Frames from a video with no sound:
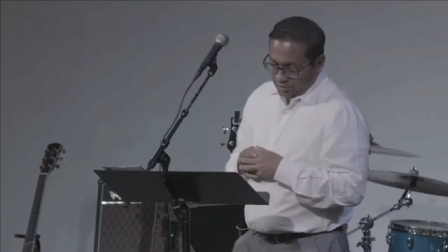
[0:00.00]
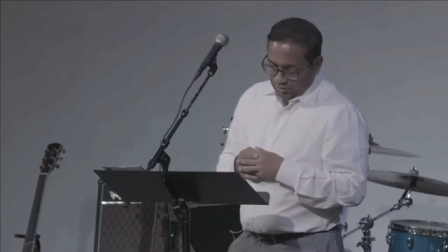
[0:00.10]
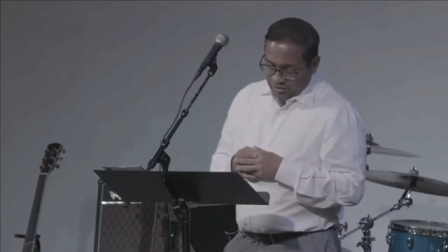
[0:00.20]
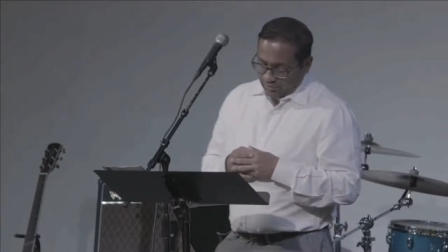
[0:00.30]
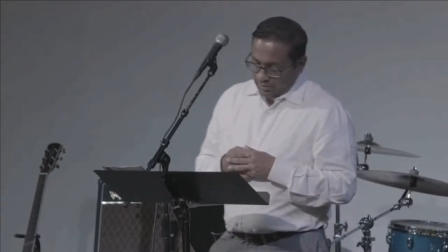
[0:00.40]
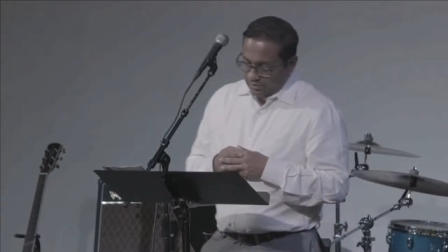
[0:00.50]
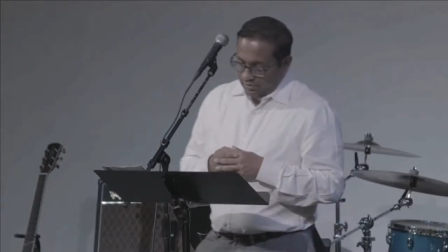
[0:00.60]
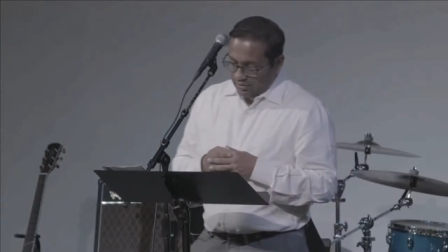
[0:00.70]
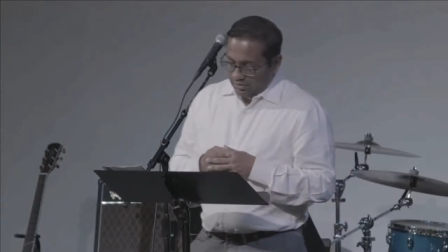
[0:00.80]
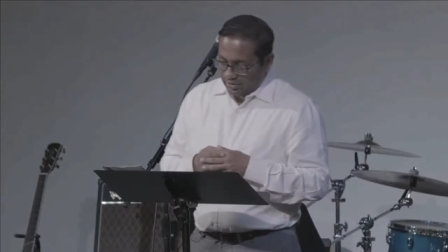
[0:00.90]
going to be
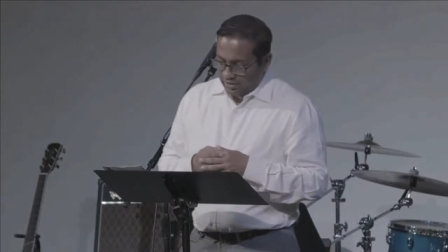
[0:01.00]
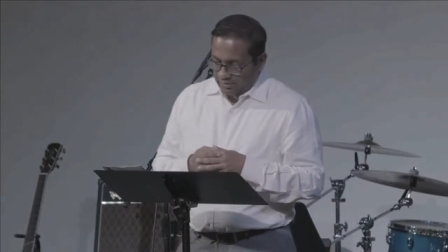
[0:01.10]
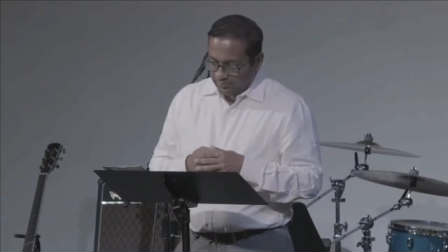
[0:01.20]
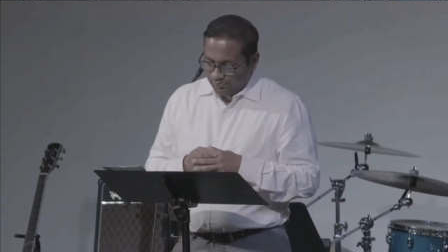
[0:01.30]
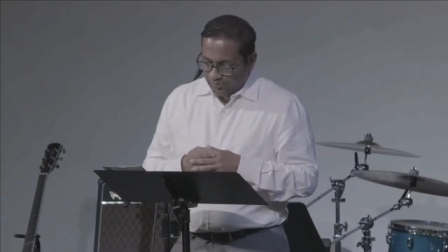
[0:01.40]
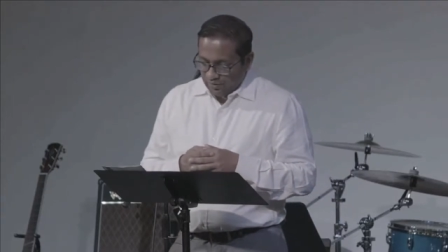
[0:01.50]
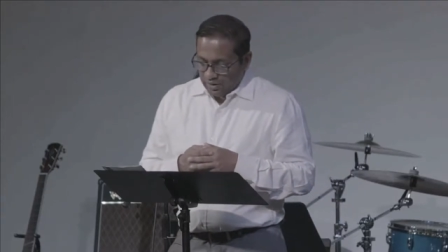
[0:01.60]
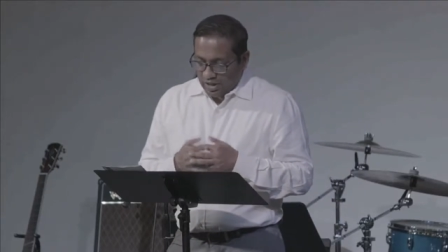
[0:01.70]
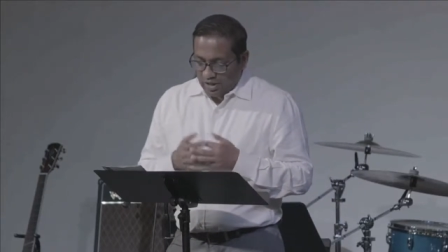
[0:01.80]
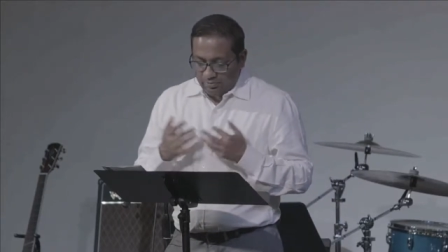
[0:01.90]
looking
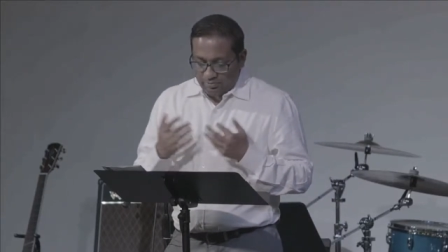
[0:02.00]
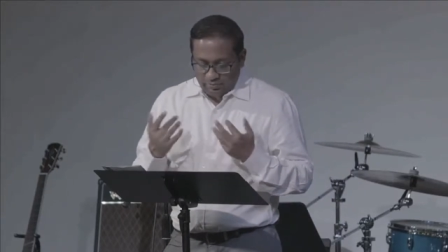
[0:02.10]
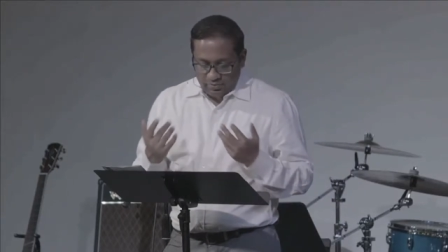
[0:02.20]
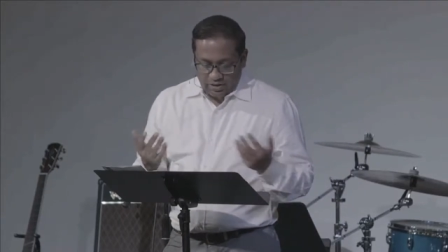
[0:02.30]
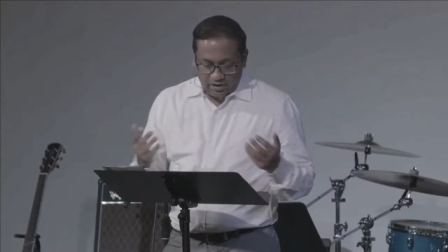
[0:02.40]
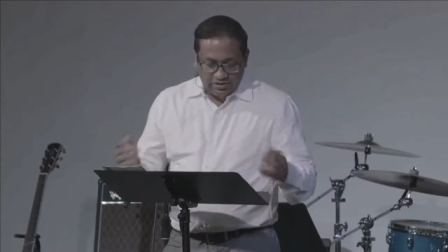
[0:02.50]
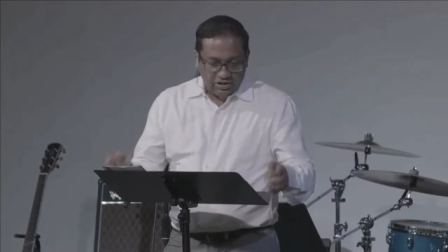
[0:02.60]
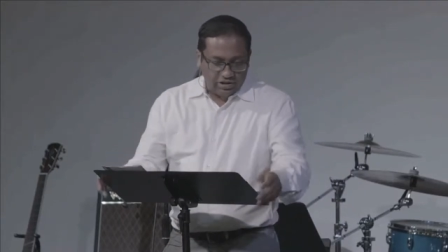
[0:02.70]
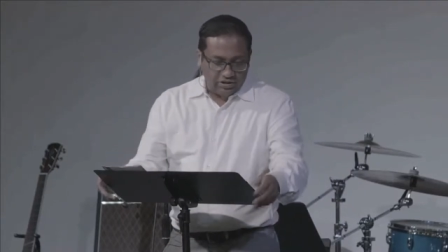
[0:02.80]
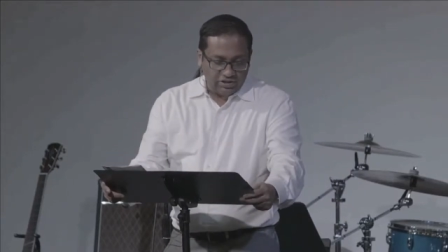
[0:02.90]
um, at
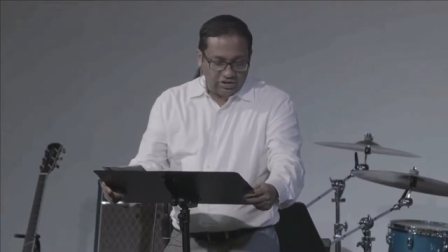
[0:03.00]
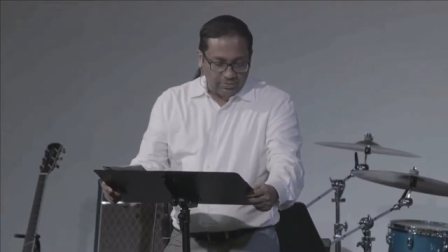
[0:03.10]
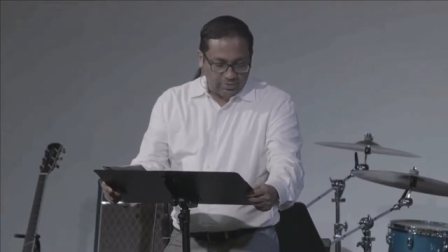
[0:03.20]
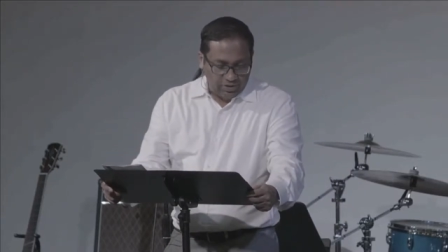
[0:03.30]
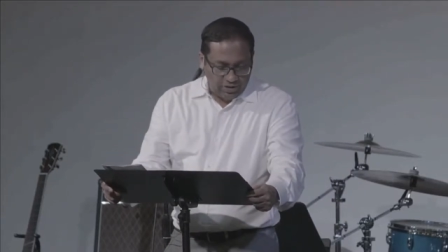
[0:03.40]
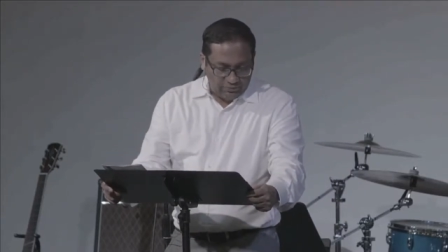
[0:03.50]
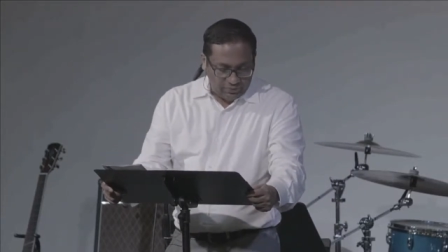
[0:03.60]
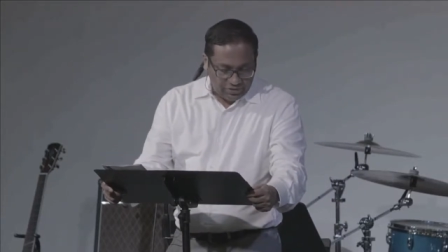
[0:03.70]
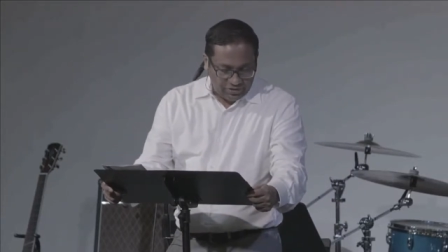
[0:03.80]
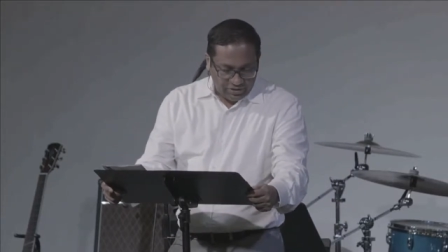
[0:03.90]
John chapter 8,
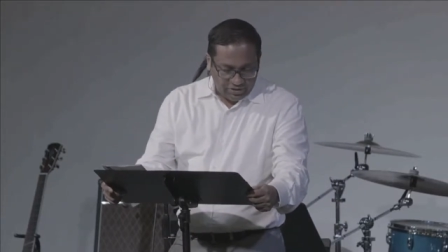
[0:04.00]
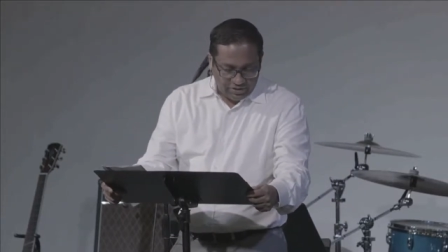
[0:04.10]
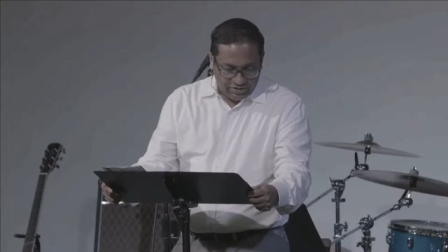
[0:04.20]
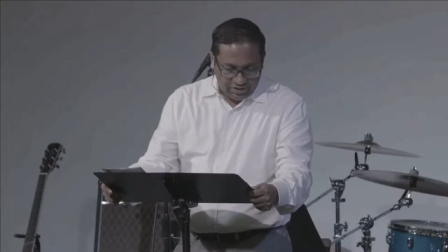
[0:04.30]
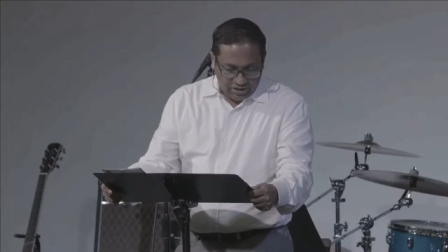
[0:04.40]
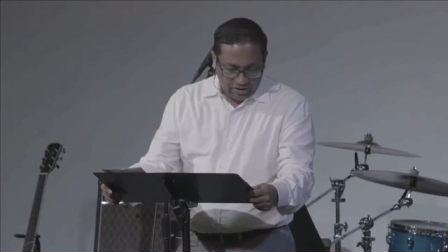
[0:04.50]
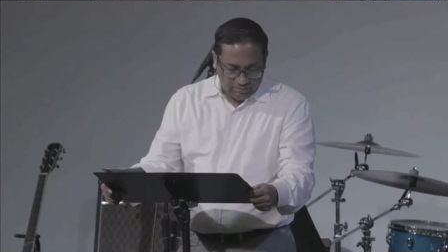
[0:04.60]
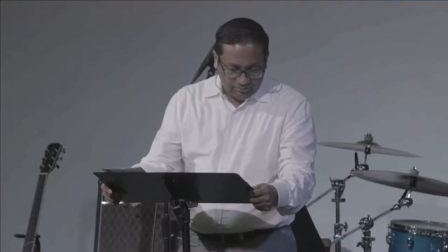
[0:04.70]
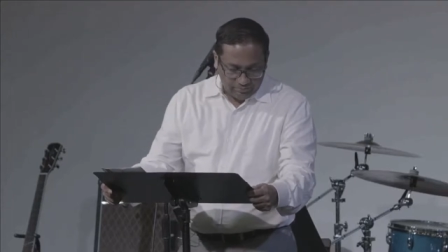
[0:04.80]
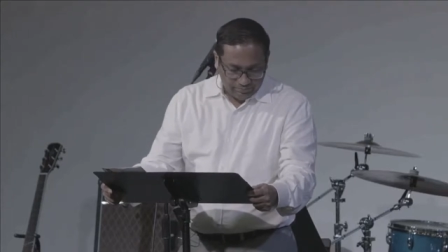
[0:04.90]
verses um,